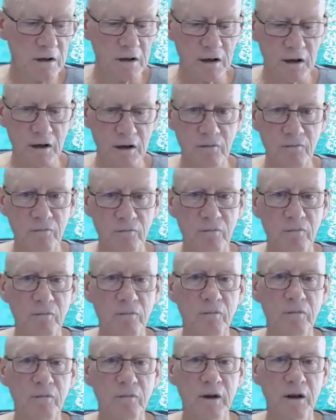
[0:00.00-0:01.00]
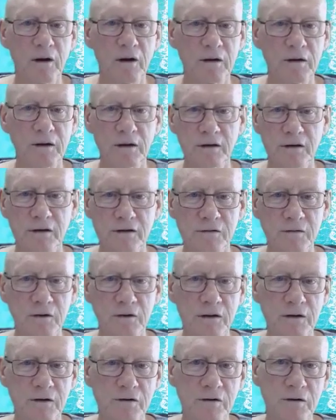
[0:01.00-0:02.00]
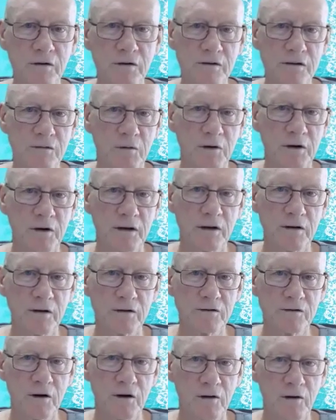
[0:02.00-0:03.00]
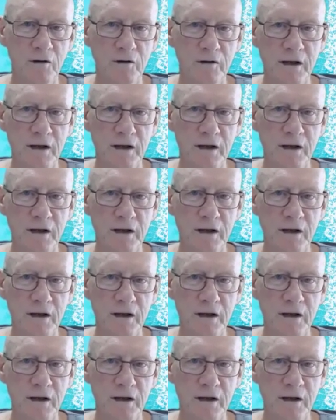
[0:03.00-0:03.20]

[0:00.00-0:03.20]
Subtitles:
The only thing that's really true is what you control,